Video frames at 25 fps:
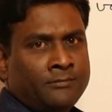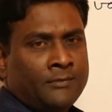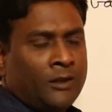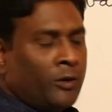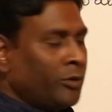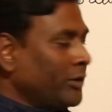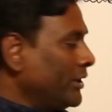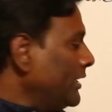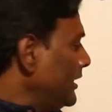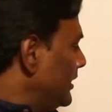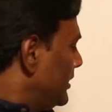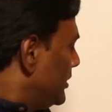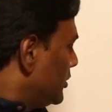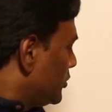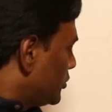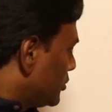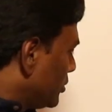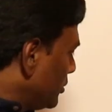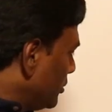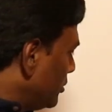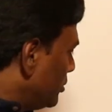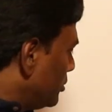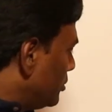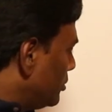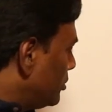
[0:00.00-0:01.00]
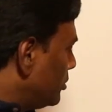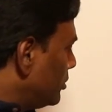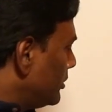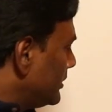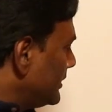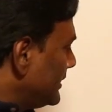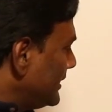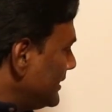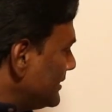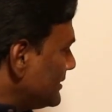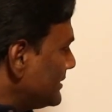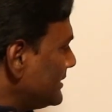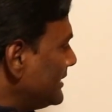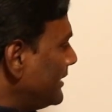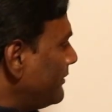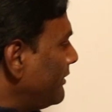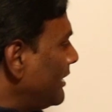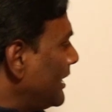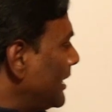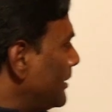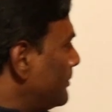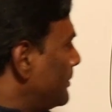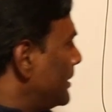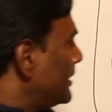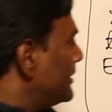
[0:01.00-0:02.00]
Okay, so this
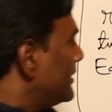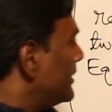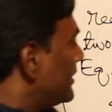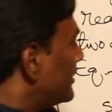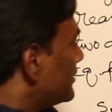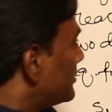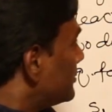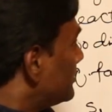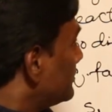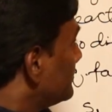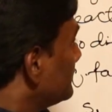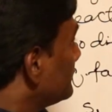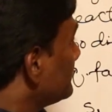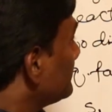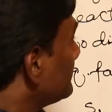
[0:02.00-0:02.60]
divided by this,